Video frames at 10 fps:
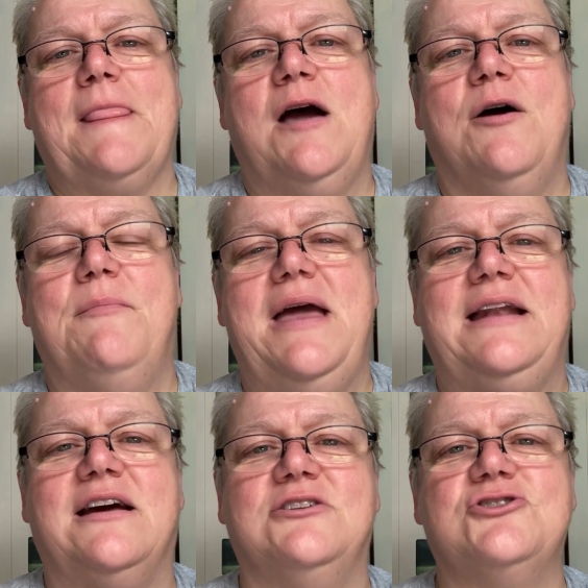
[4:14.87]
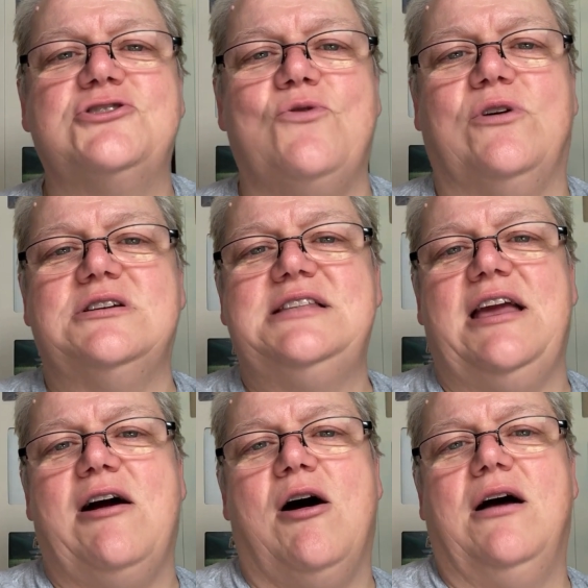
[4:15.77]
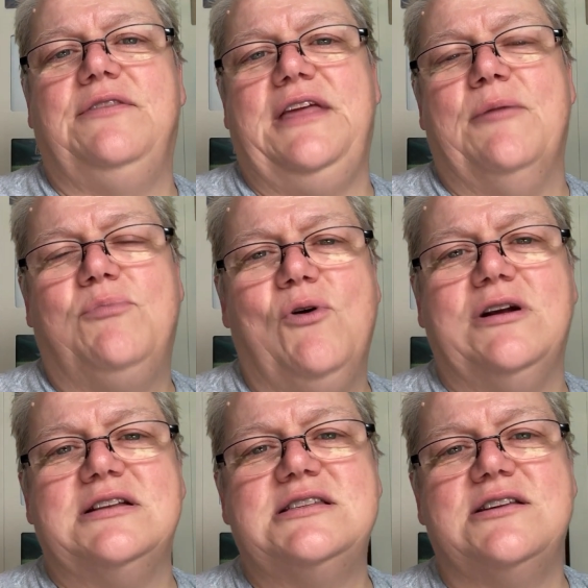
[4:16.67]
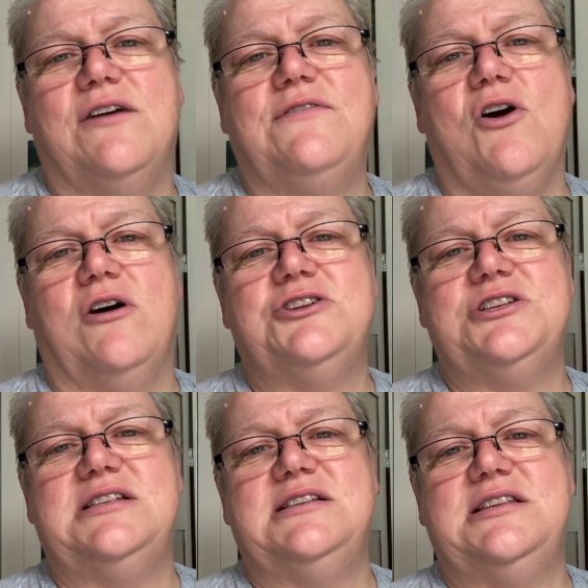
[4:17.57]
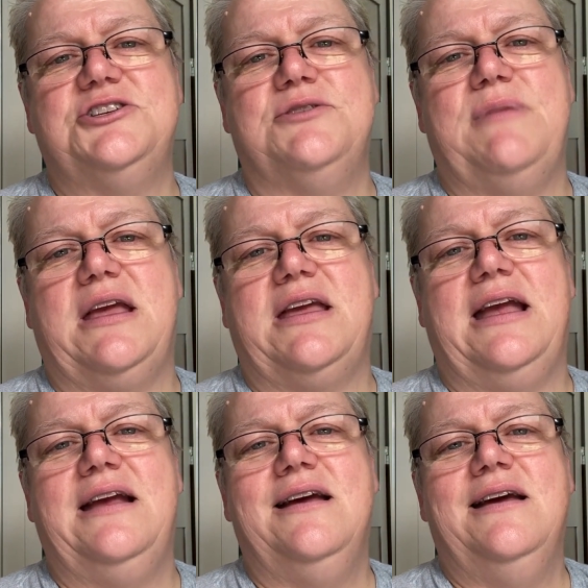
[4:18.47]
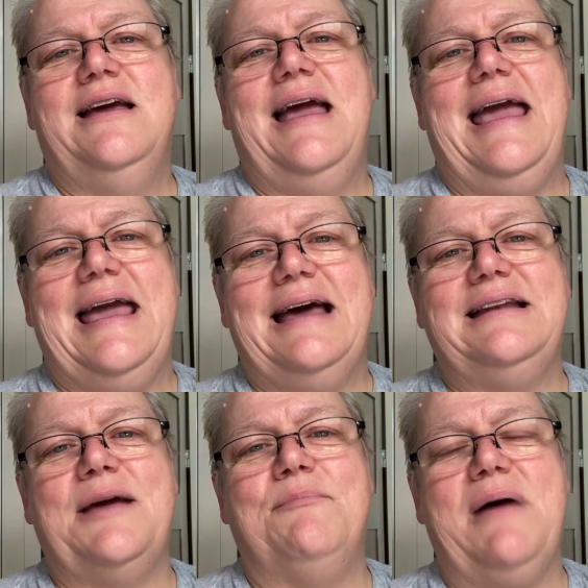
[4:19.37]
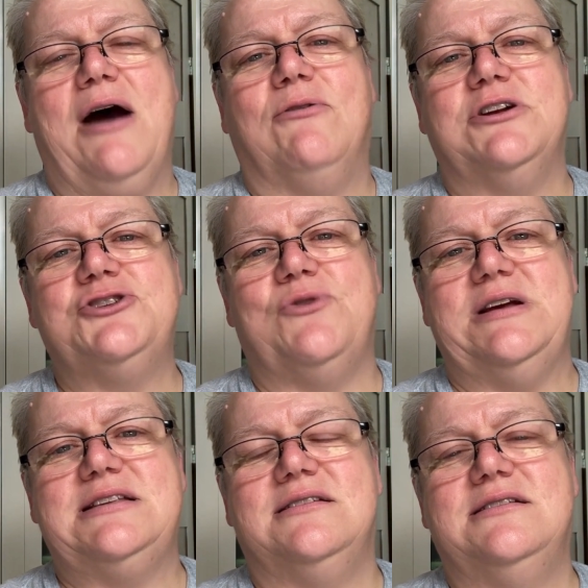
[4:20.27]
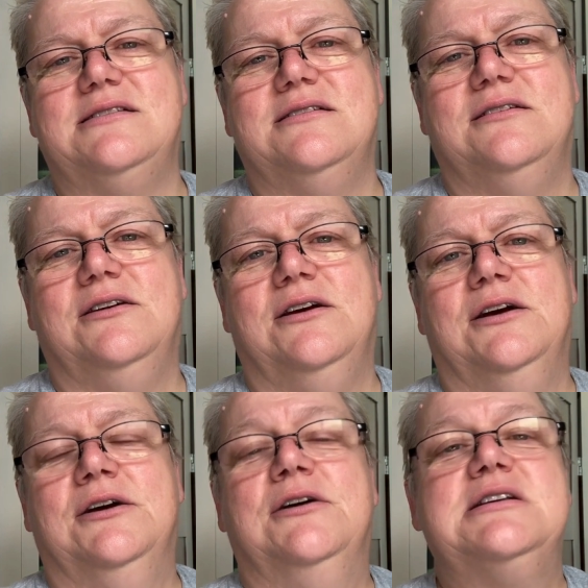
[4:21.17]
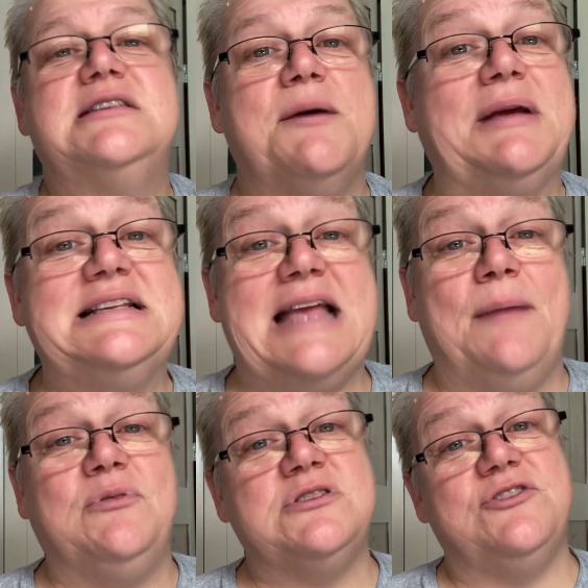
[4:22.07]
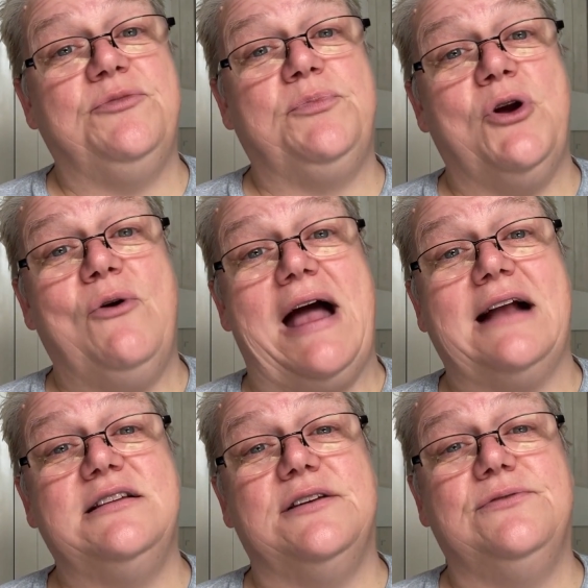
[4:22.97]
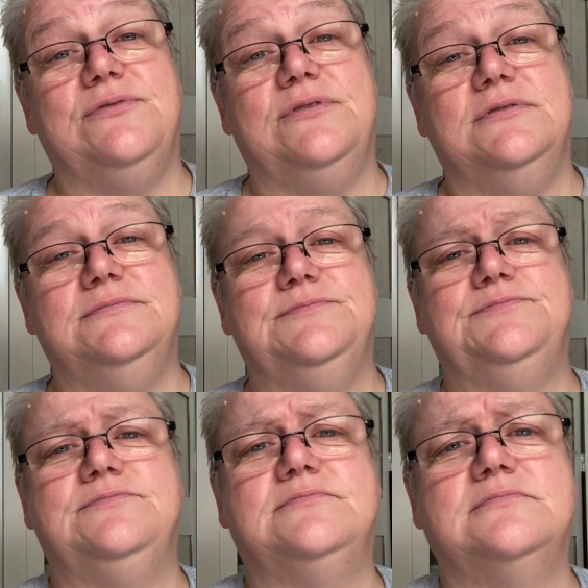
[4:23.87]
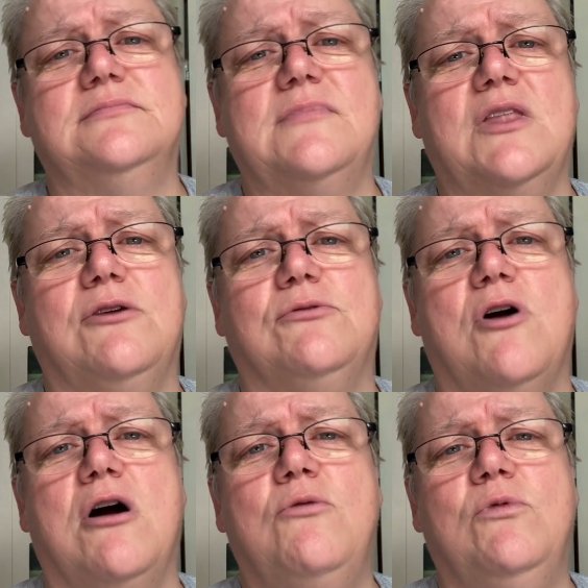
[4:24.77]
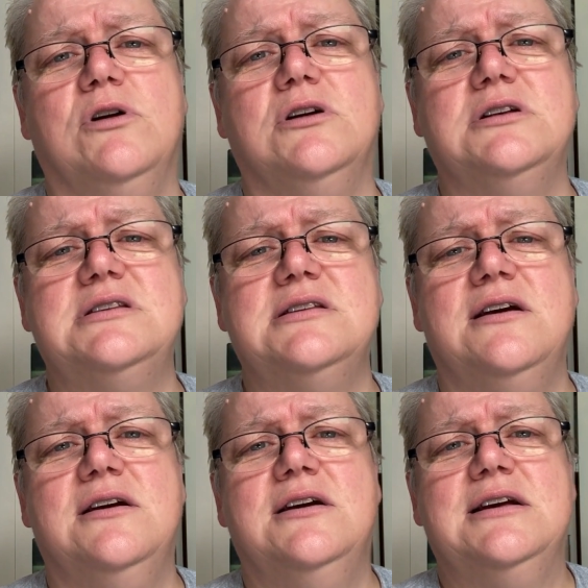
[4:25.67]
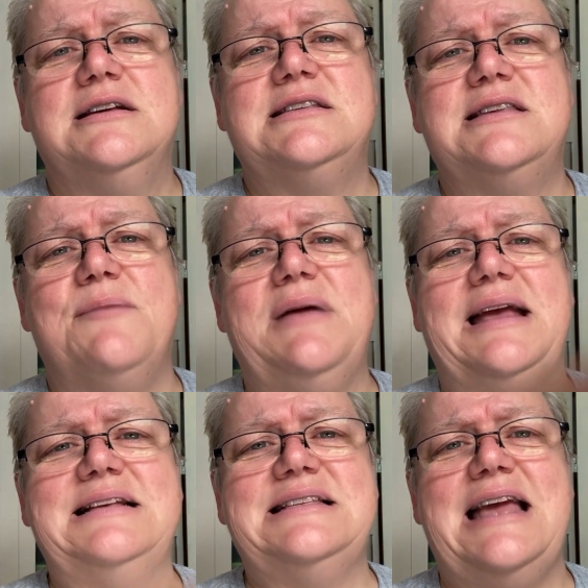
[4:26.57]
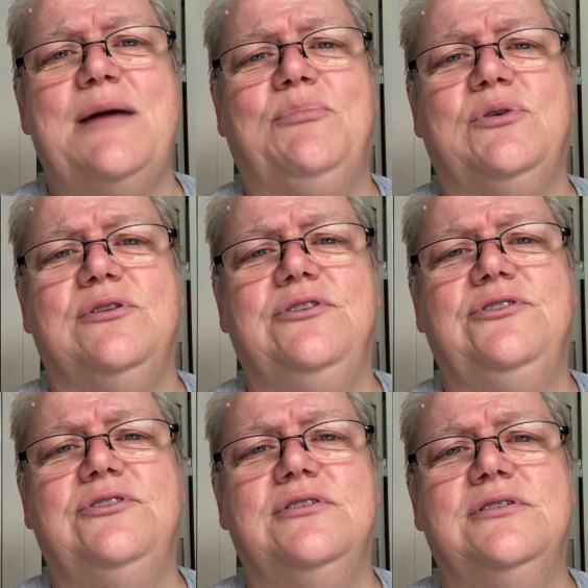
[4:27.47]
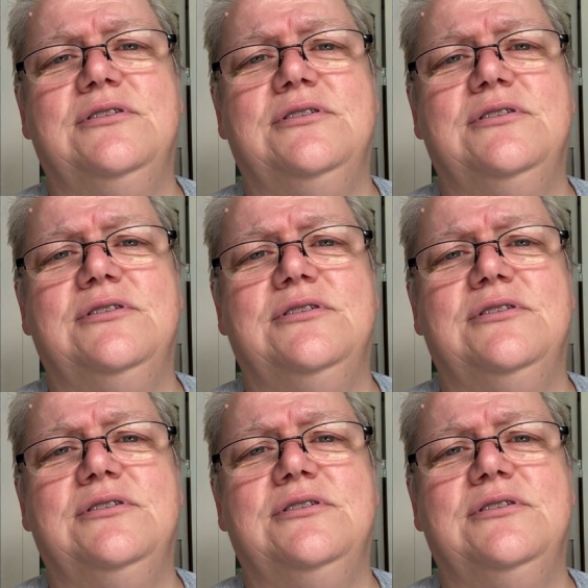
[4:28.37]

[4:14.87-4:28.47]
um, and underscores the, uh, the importance of conscious decision making and empowered choices. Some examples of proactive, wrong words. Some examples.